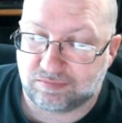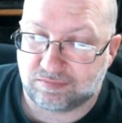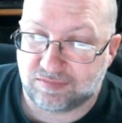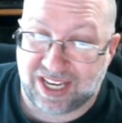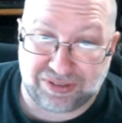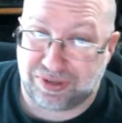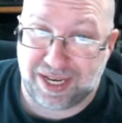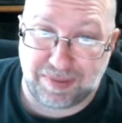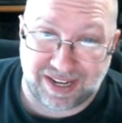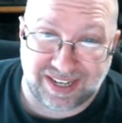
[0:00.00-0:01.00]
Guess what
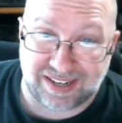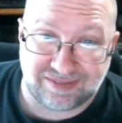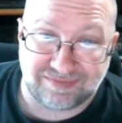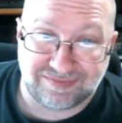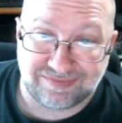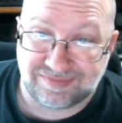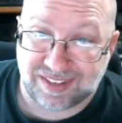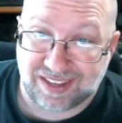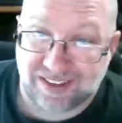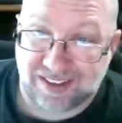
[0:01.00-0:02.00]
eBay did?
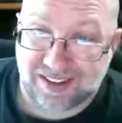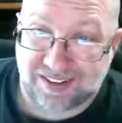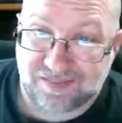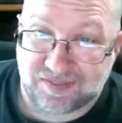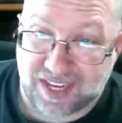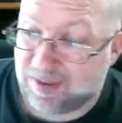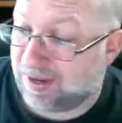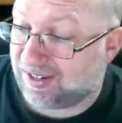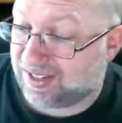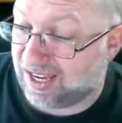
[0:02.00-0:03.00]
eBay
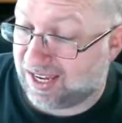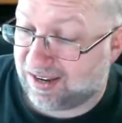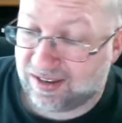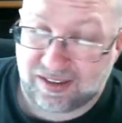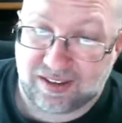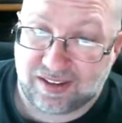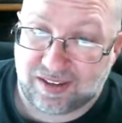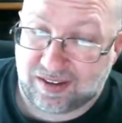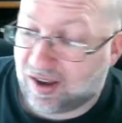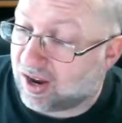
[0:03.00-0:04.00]
said,
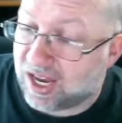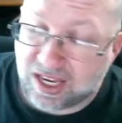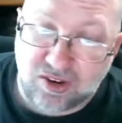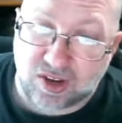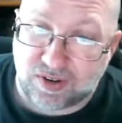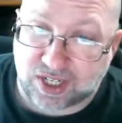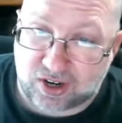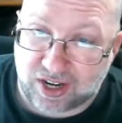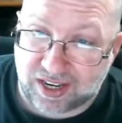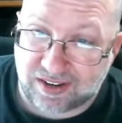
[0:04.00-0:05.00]
okay, you can return
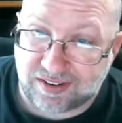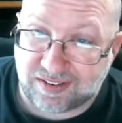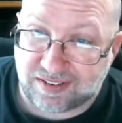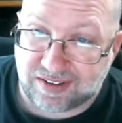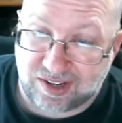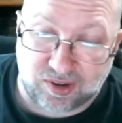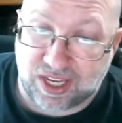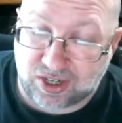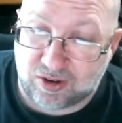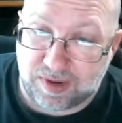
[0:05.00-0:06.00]
it. You know what they
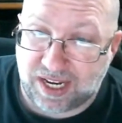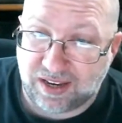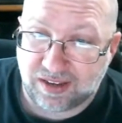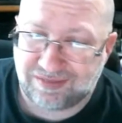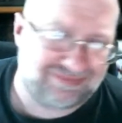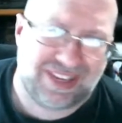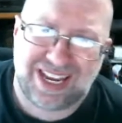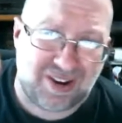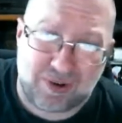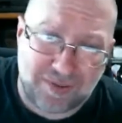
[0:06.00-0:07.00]
told me? And
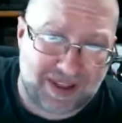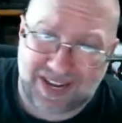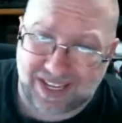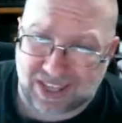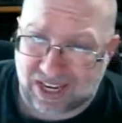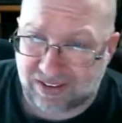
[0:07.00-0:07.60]
don't worry about anything.